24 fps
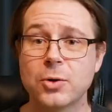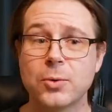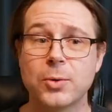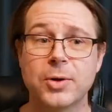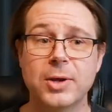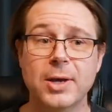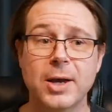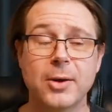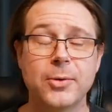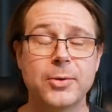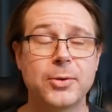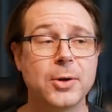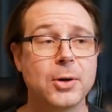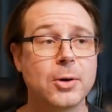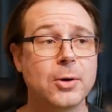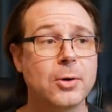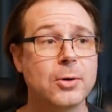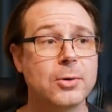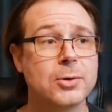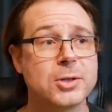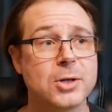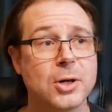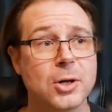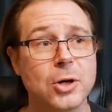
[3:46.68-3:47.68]
without
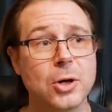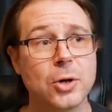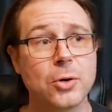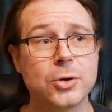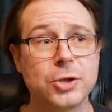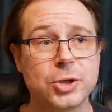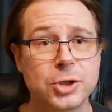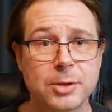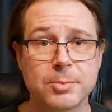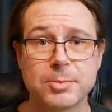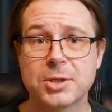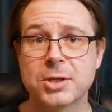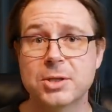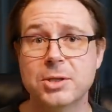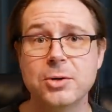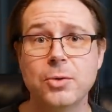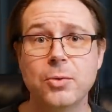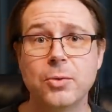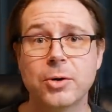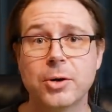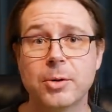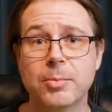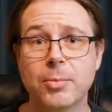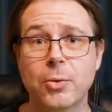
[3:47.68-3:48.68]
those and no ship
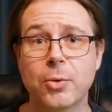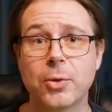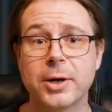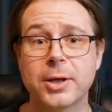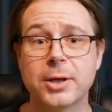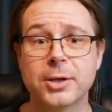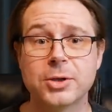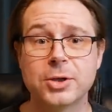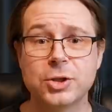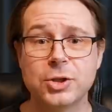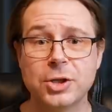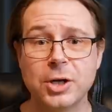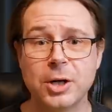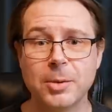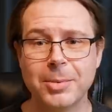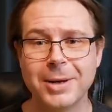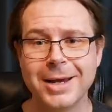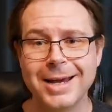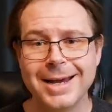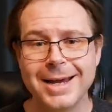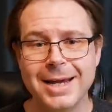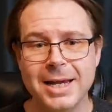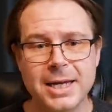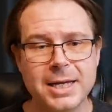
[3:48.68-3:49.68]
steward aboard his ship,
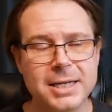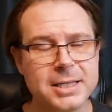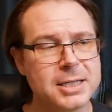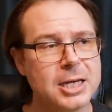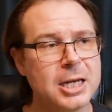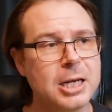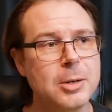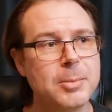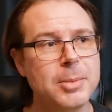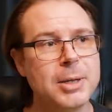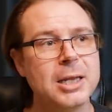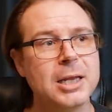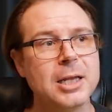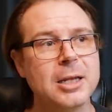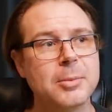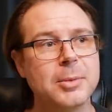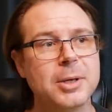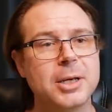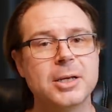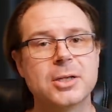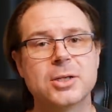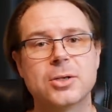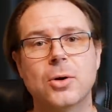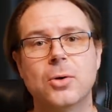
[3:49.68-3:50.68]
he's going to be
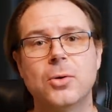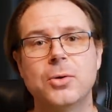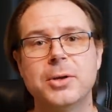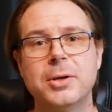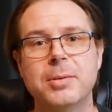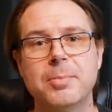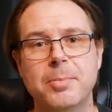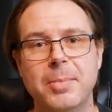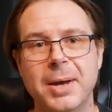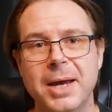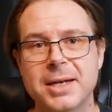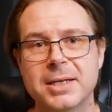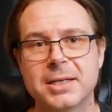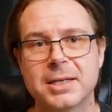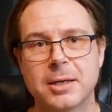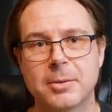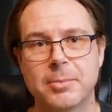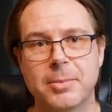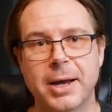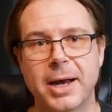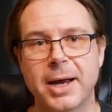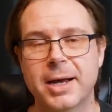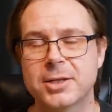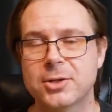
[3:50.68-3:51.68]
limited to only
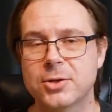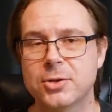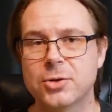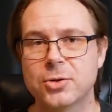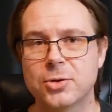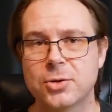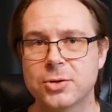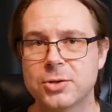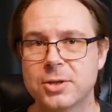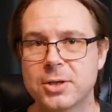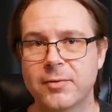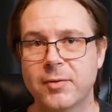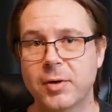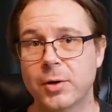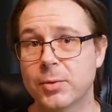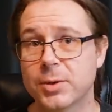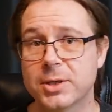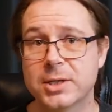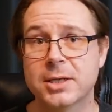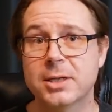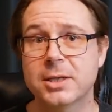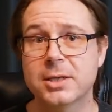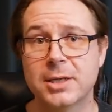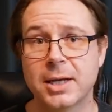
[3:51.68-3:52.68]
basic passengers if he
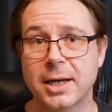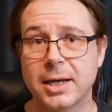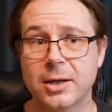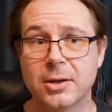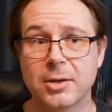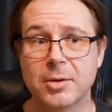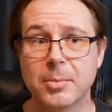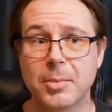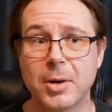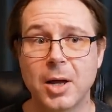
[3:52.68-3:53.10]
was to take them